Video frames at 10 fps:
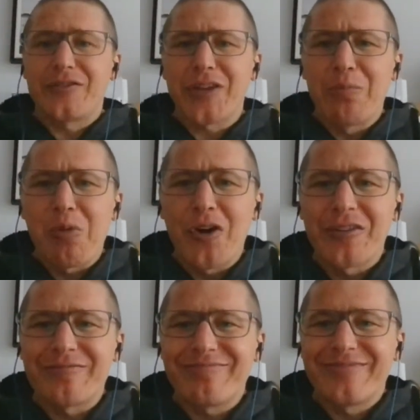jump
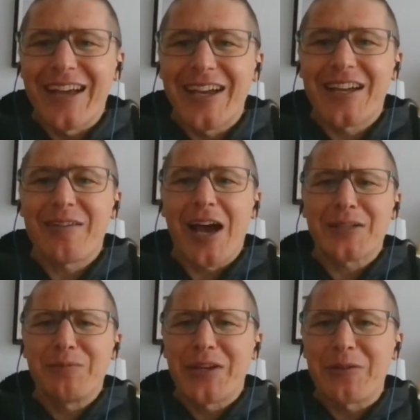on,
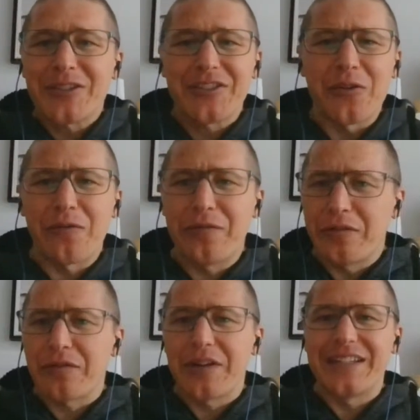ask me a question, or feel
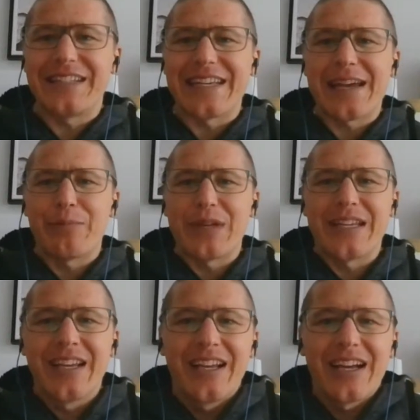free to DM me
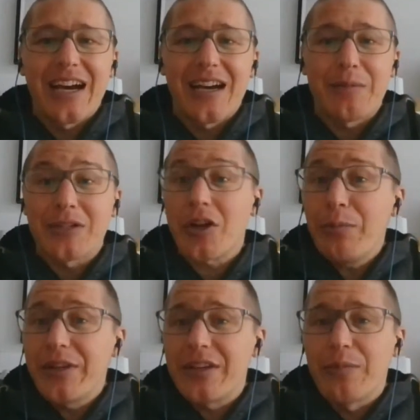a
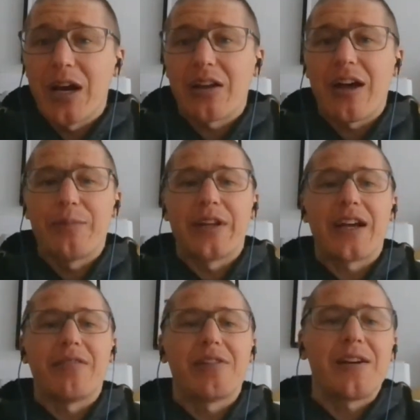topic you might like me to
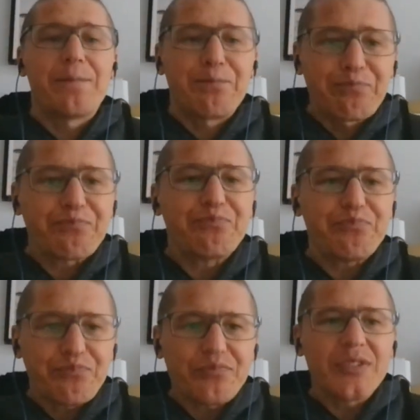cover.
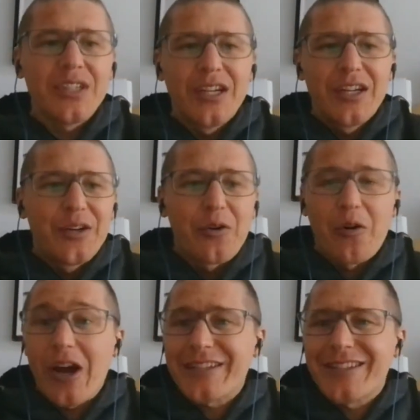All
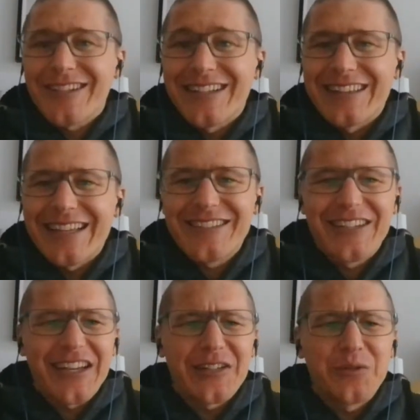right, let's
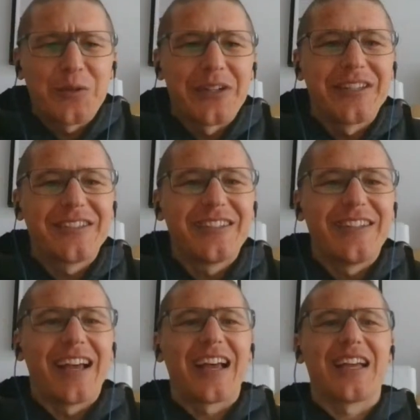get into it.
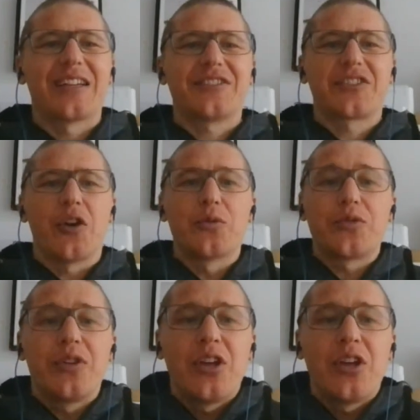So